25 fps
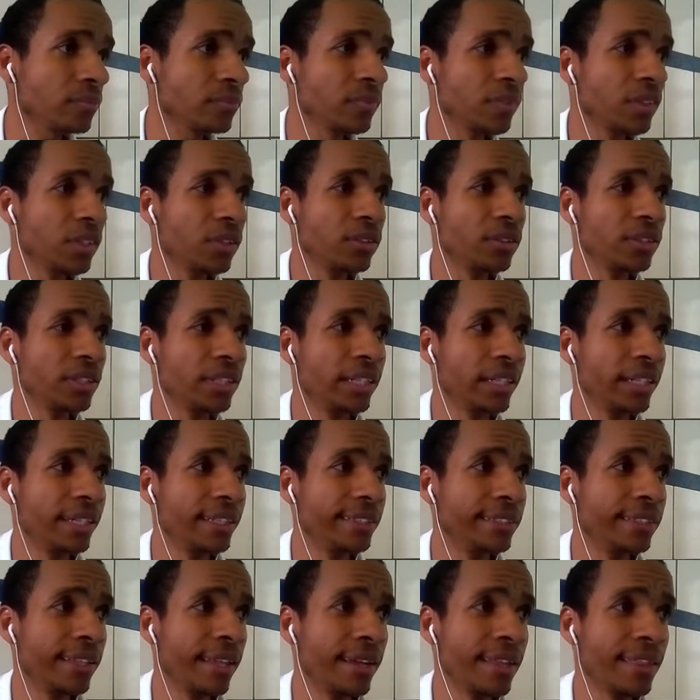Okay,
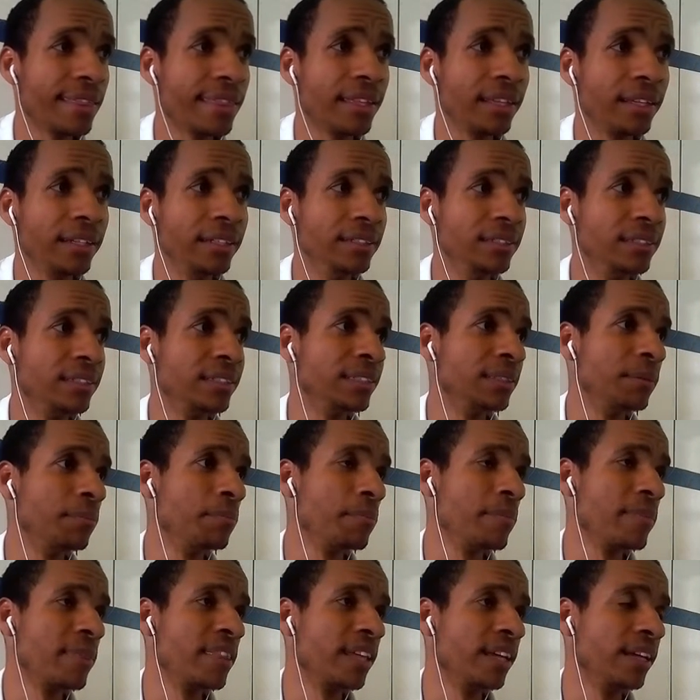I think it's
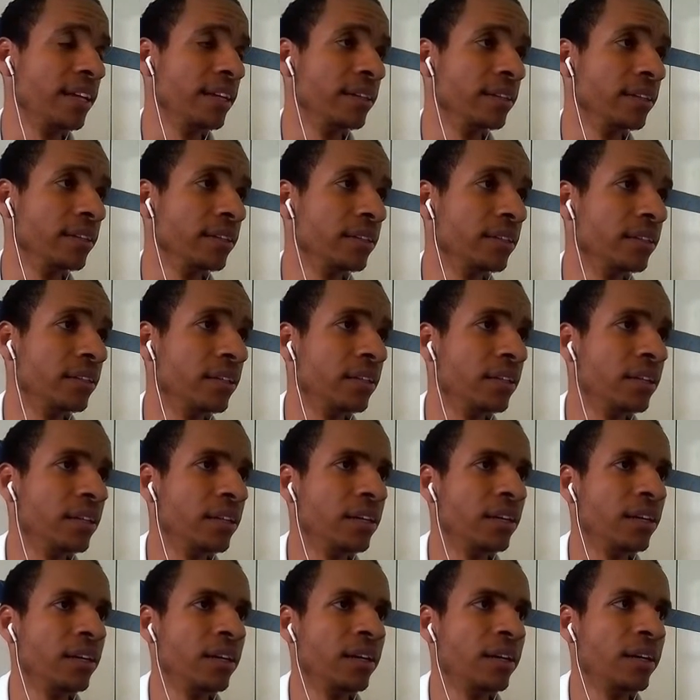something
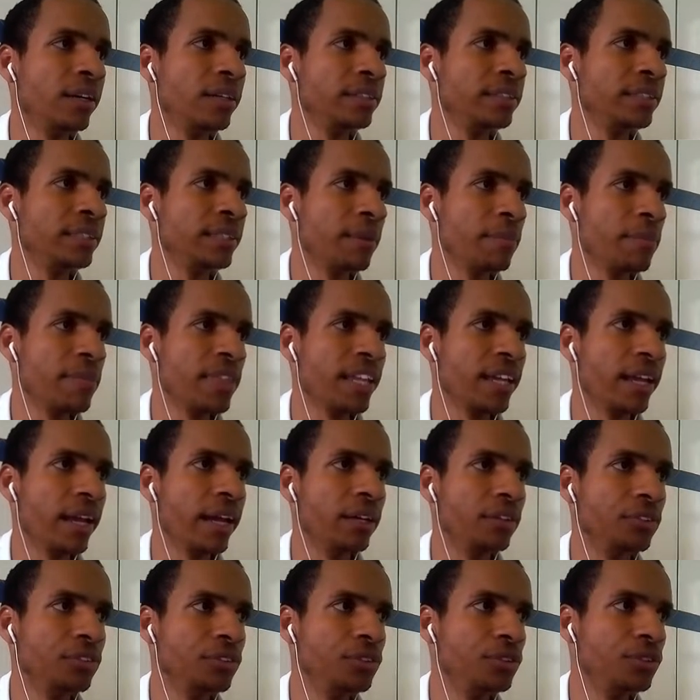
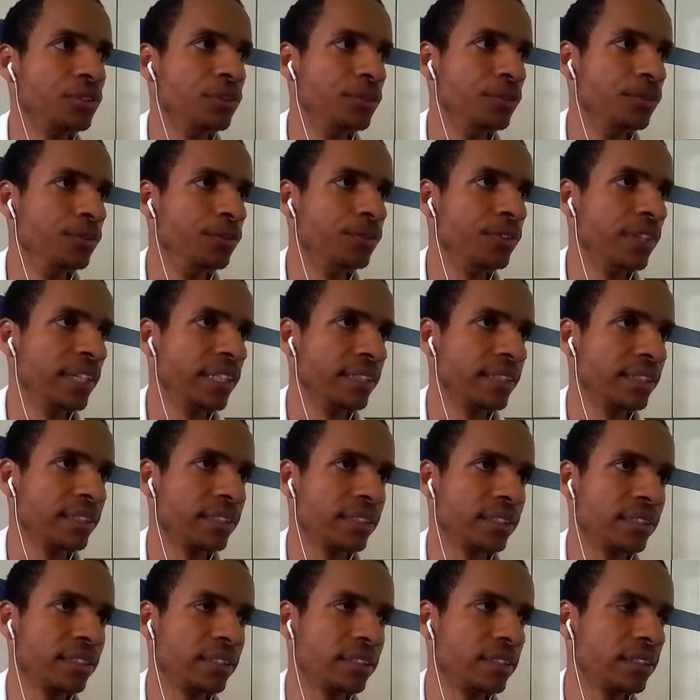else to fix.
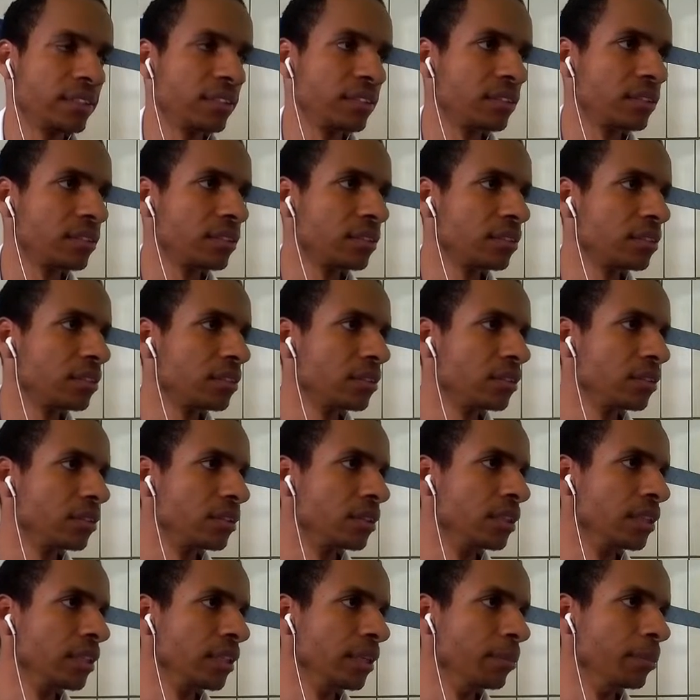
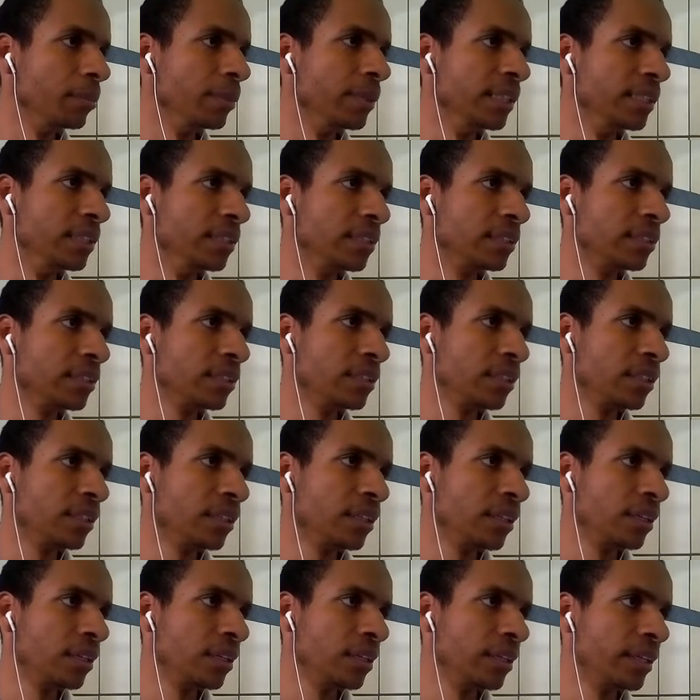Okay, but
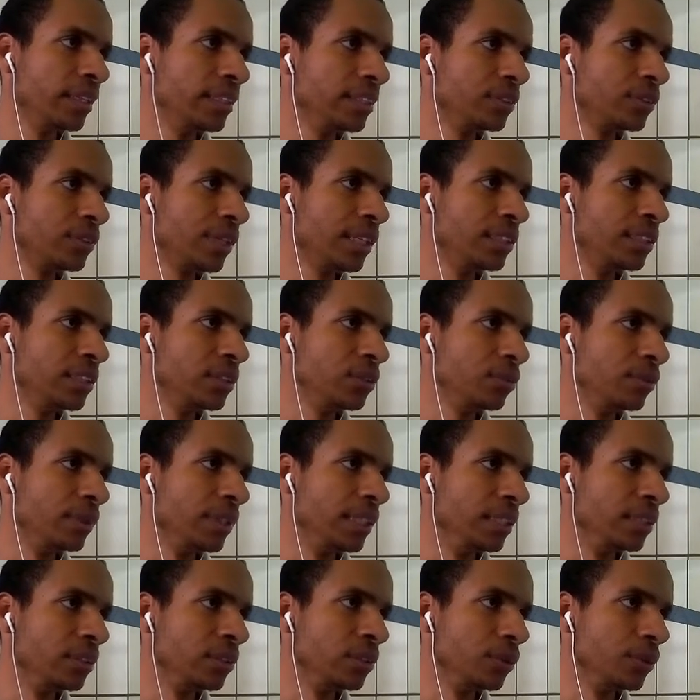let's try this way.
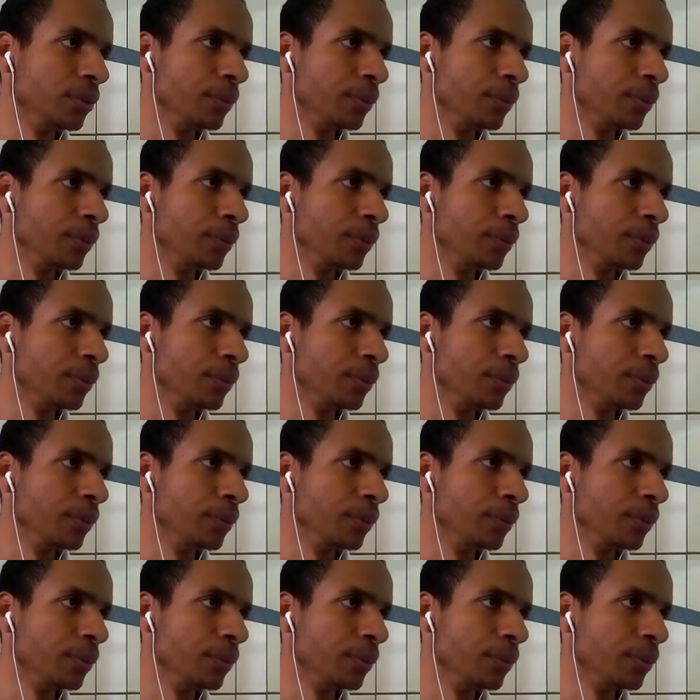So